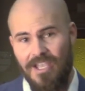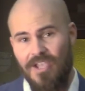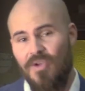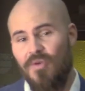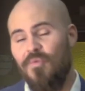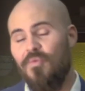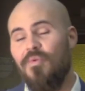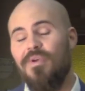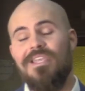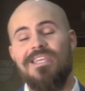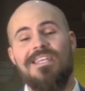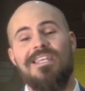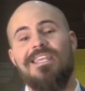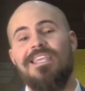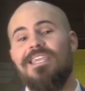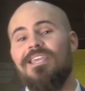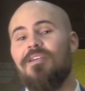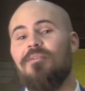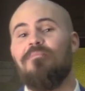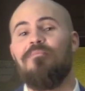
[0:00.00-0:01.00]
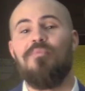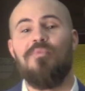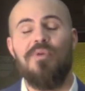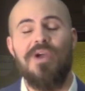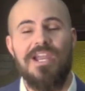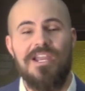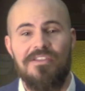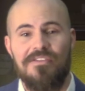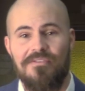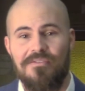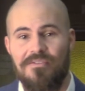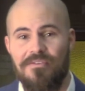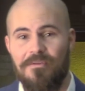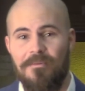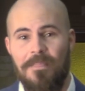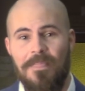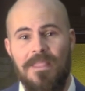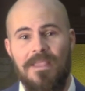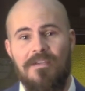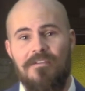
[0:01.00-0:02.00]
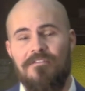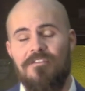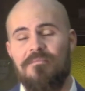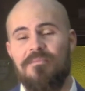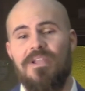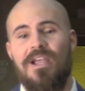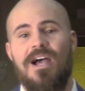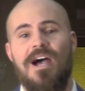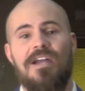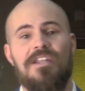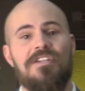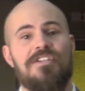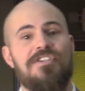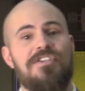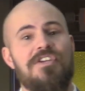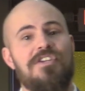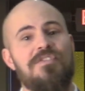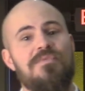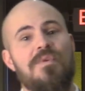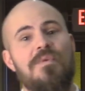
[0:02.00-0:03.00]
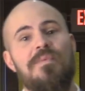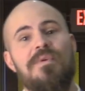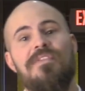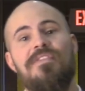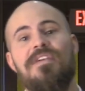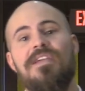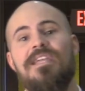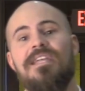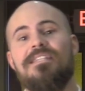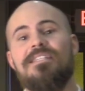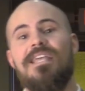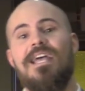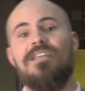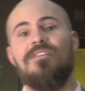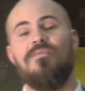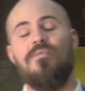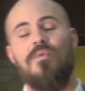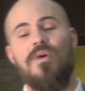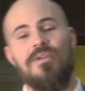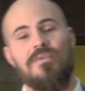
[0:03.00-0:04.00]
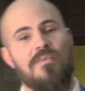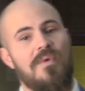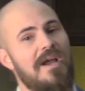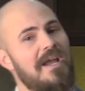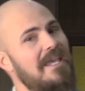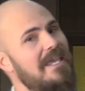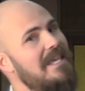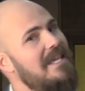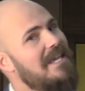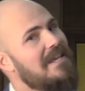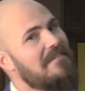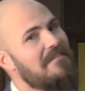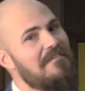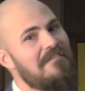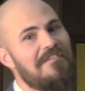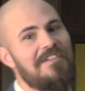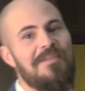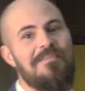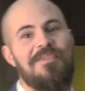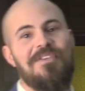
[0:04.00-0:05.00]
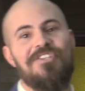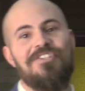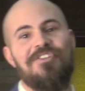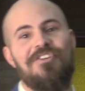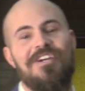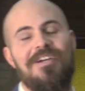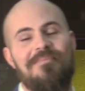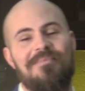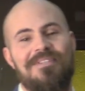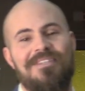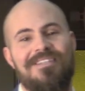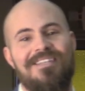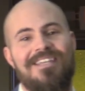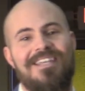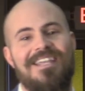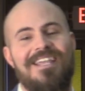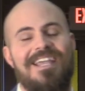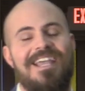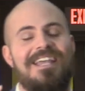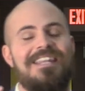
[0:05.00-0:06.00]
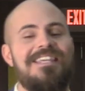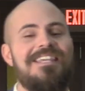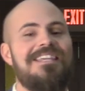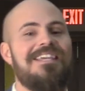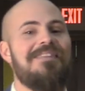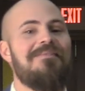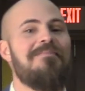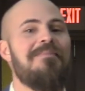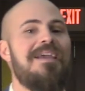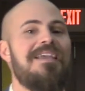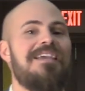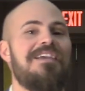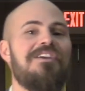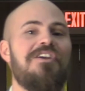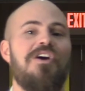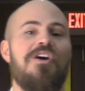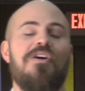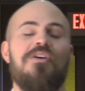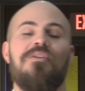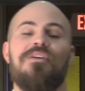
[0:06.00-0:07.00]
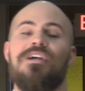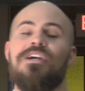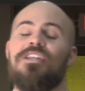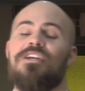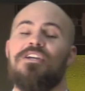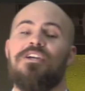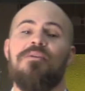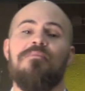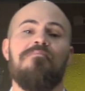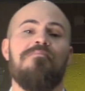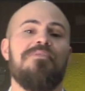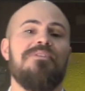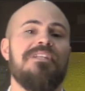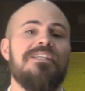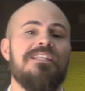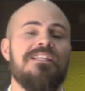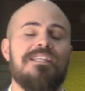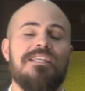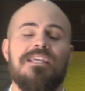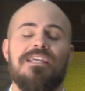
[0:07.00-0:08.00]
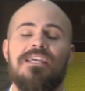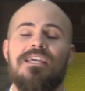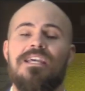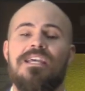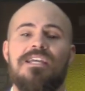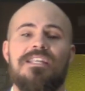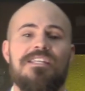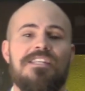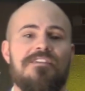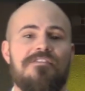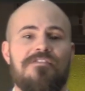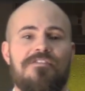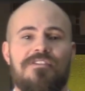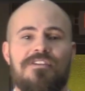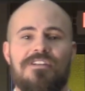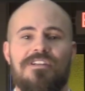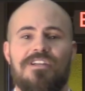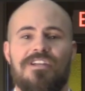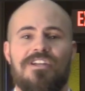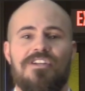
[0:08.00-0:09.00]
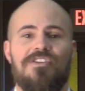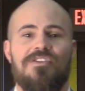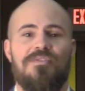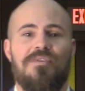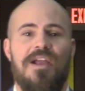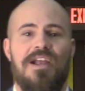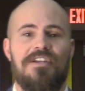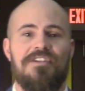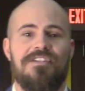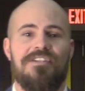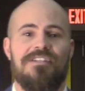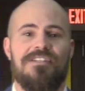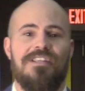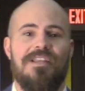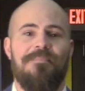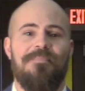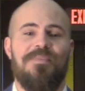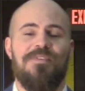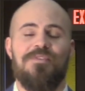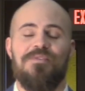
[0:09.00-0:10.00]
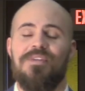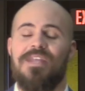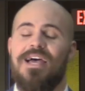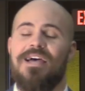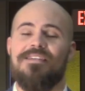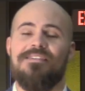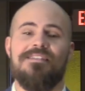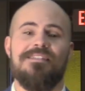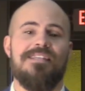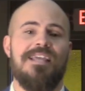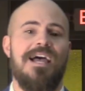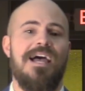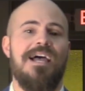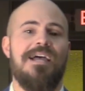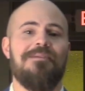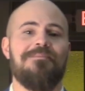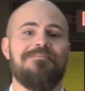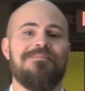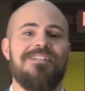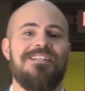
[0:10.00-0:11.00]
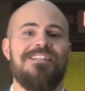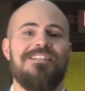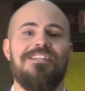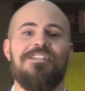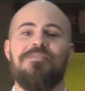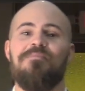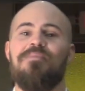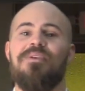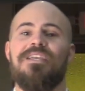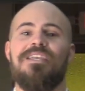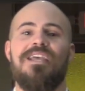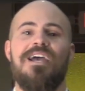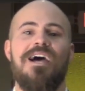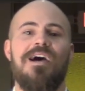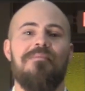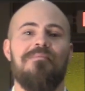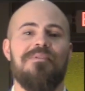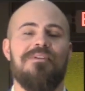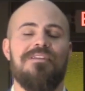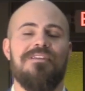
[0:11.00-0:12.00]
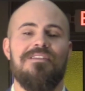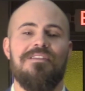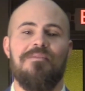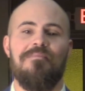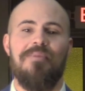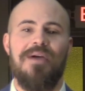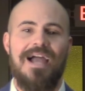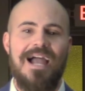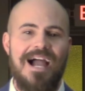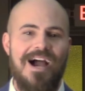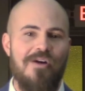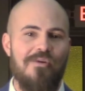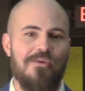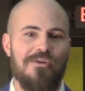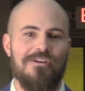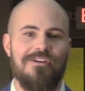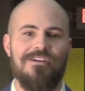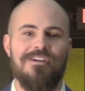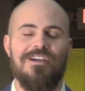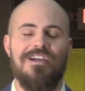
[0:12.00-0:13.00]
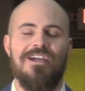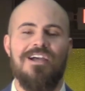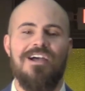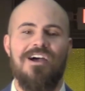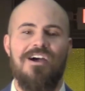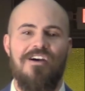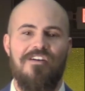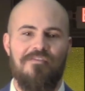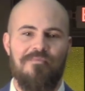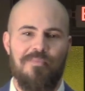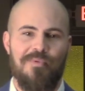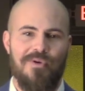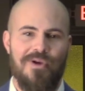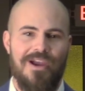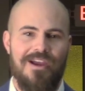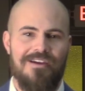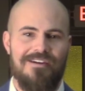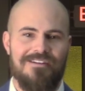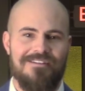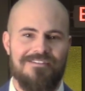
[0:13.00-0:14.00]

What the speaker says: We need a breakthrough from God. And just when we think it's heading one way, he can flip the script and he can make it go in a completely different direction. So now's the time. Let's pick up the power of prayer.